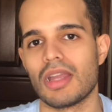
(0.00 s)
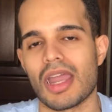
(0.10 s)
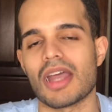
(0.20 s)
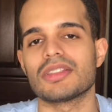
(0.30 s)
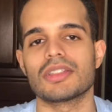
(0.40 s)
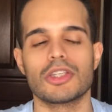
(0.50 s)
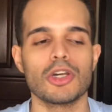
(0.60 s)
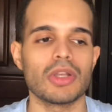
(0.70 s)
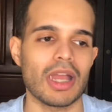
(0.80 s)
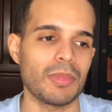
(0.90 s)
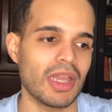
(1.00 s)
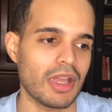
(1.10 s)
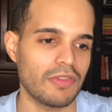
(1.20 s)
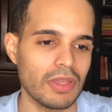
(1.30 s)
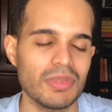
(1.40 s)
as good. I mean,
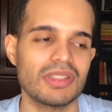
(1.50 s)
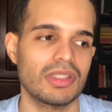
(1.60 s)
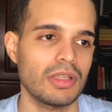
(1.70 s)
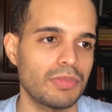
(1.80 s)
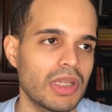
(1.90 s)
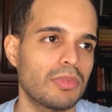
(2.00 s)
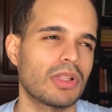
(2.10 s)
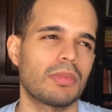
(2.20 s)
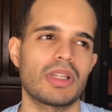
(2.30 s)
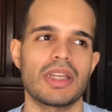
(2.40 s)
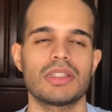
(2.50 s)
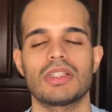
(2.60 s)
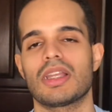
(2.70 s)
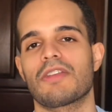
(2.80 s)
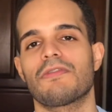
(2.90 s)
I've even seen people applying to
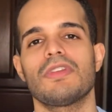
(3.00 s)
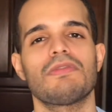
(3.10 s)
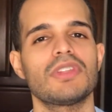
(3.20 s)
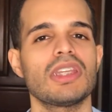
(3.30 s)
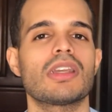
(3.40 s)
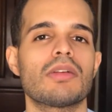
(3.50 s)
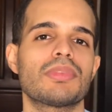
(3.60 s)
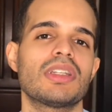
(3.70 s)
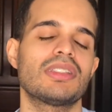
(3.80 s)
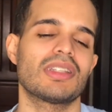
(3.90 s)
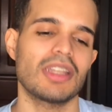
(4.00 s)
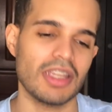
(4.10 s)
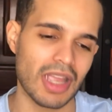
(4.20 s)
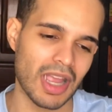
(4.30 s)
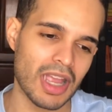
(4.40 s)
like 15 companies that they
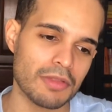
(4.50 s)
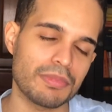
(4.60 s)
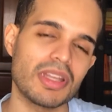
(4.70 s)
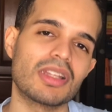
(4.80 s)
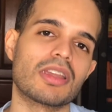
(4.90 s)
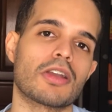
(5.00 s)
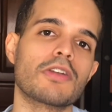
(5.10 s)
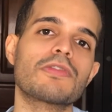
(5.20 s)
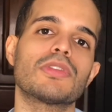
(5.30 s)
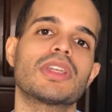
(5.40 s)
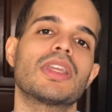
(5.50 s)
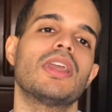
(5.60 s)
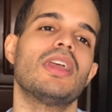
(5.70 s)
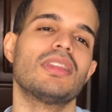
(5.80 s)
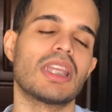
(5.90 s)
handpicked carefully.
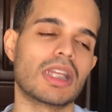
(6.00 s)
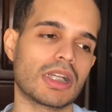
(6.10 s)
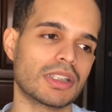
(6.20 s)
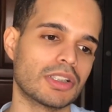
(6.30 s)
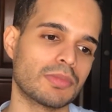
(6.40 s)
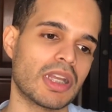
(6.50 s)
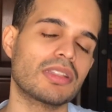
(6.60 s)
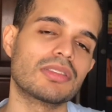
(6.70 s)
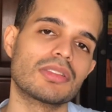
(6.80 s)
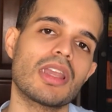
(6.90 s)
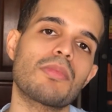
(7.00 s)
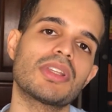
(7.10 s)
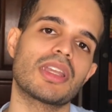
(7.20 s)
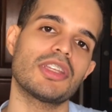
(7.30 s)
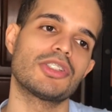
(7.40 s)
They customized the
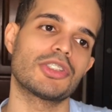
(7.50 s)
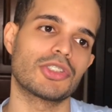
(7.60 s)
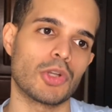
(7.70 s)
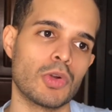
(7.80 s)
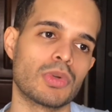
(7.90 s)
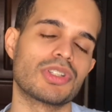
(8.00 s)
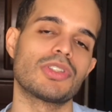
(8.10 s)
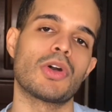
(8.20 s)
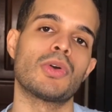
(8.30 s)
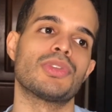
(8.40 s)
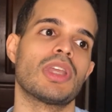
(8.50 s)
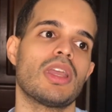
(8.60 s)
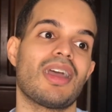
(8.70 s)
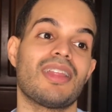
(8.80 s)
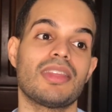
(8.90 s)
applications towards those,
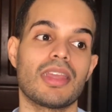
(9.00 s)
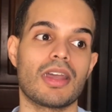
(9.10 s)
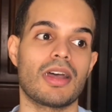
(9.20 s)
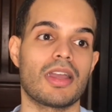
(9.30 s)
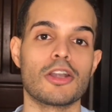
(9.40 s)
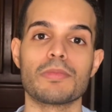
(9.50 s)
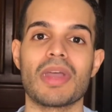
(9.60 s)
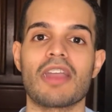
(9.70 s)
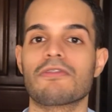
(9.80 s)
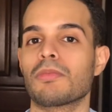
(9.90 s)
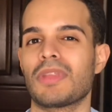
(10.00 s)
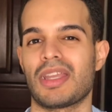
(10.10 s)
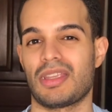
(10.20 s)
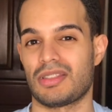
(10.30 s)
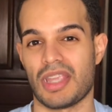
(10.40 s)
and they got heard back from
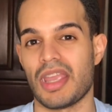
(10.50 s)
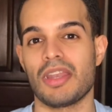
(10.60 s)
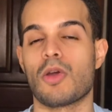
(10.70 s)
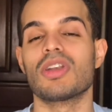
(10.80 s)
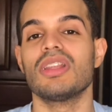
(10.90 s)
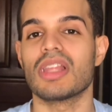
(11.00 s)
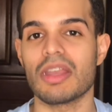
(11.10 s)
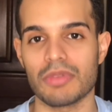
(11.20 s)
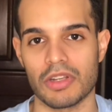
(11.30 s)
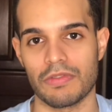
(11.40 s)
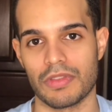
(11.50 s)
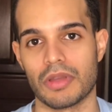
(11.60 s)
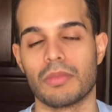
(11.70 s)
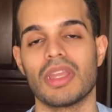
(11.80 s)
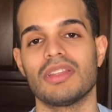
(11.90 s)
like 10 or 11 of
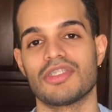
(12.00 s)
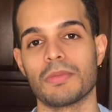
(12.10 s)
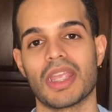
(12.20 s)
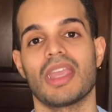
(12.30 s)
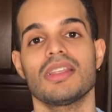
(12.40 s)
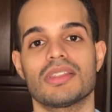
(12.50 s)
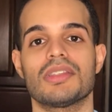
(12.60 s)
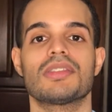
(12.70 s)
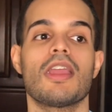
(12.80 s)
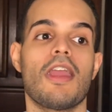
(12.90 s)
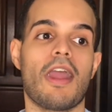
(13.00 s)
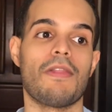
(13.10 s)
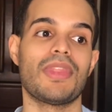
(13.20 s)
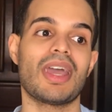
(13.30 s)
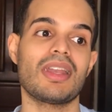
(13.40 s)
them in some cases,
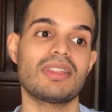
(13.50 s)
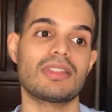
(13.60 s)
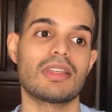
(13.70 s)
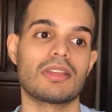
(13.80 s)
and that is